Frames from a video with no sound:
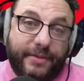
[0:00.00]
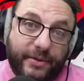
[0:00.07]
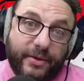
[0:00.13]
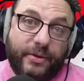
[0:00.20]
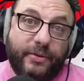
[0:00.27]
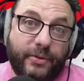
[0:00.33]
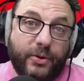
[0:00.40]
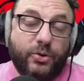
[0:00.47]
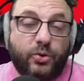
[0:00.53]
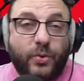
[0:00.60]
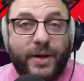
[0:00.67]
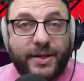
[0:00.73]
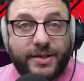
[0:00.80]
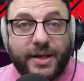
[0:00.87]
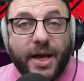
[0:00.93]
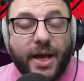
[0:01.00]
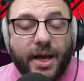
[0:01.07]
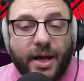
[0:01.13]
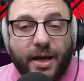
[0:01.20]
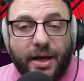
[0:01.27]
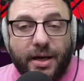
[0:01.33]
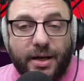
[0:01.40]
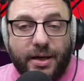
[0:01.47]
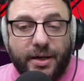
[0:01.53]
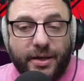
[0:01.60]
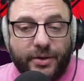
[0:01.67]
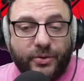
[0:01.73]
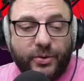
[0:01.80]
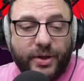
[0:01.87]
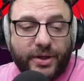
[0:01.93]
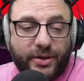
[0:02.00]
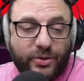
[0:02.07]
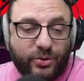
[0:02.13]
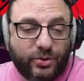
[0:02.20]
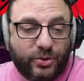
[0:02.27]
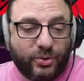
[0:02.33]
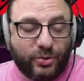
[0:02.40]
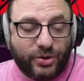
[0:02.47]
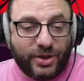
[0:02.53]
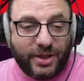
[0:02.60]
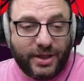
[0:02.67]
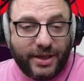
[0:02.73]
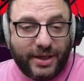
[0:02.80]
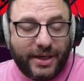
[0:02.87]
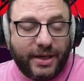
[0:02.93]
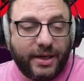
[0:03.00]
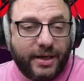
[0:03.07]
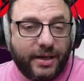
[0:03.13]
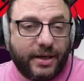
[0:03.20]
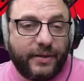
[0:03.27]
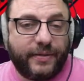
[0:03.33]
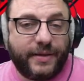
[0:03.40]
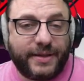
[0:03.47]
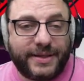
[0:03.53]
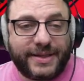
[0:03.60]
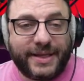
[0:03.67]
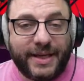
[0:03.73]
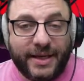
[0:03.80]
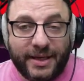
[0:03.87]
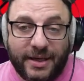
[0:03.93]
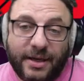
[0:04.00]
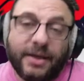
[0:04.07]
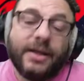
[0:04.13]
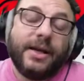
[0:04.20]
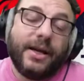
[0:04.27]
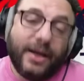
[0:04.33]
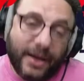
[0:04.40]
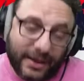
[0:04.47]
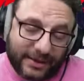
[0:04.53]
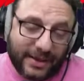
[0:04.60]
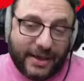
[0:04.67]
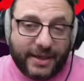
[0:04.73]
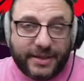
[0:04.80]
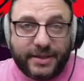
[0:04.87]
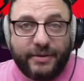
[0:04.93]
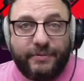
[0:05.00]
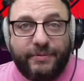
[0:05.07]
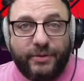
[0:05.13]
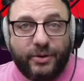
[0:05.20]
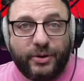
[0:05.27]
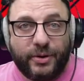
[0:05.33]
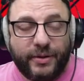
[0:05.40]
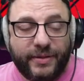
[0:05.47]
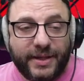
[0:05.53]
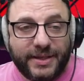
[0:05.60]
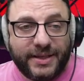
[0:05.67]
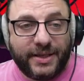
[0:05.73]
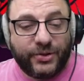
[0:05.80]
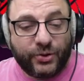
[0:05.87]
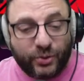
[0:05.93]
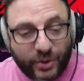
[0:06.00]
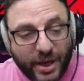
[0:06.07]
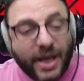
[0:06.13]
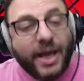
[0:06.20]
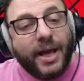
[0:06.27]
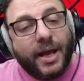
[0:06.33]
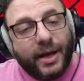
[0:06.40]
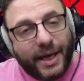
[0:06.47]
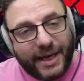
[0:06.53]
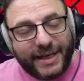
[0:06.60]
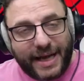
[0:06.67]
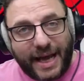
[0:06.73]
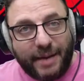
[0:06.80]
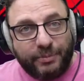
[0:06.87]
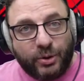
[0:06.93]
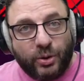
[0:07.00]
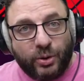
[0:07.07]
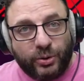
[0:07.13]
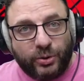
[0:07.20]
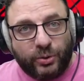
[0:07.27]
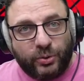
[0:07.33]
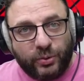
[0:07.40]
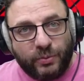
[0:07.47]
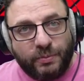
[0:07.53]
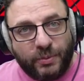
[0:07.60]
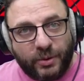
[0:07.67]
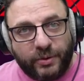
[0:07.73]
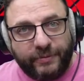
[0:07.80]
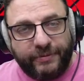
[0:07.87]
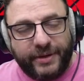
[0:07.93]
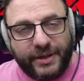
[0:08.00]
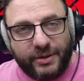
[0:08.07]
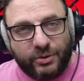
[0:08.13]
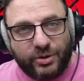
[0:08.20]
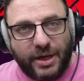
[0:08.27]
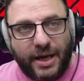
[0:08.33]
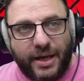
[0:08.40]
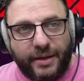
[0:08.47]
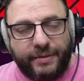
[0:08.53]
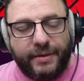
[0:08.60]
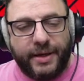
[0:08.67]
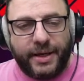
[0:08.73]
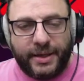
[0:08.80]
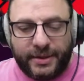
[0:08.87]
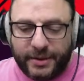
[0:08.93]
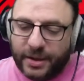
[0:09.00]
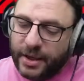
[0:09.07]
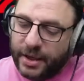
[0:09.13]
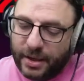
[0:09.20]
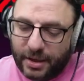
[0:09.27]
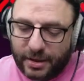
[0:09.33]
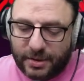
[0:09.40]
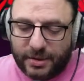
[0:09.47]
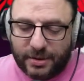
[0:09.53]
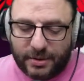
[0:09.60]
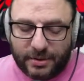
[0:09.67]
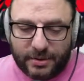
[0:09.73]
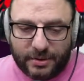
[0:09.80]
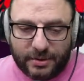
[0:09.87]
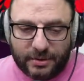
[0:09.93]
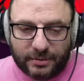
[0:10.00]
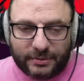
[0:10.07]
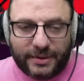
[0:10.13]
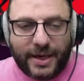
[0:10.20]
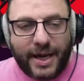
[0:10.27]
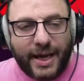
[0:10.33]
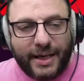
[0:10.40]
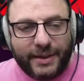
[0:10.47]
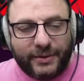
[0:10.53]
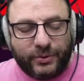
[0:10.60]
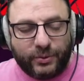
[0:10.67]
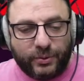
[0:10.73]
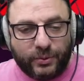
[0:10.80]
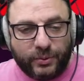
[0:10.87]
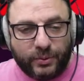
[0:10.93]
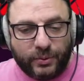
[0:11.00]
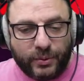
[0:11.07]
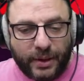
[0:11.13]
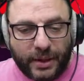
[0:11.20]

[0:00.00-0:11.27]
those ones you are used to see in this channel, at least for this season. And I'm going to do more videos like that, trying to